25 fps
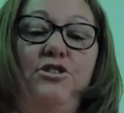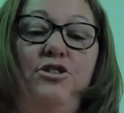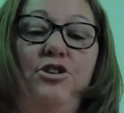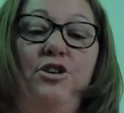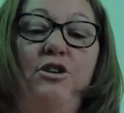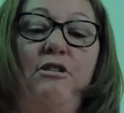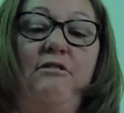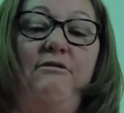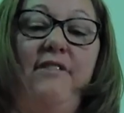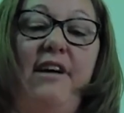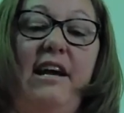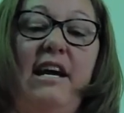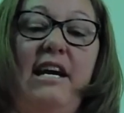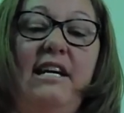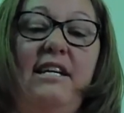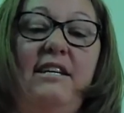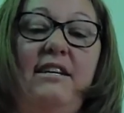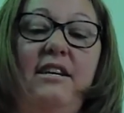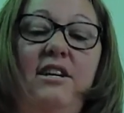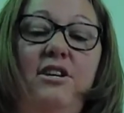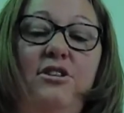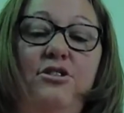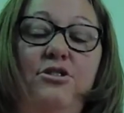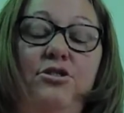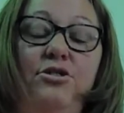So you have 8
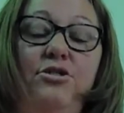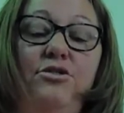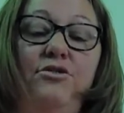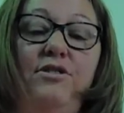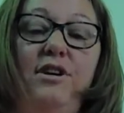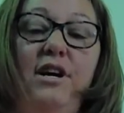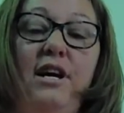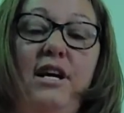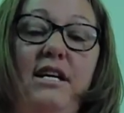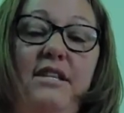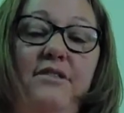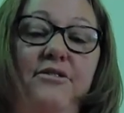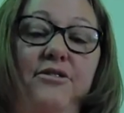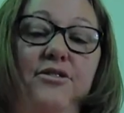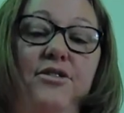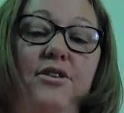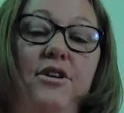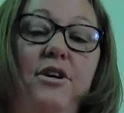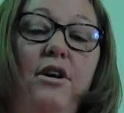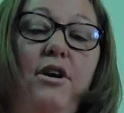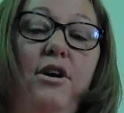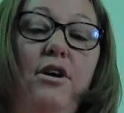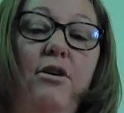and 2/9.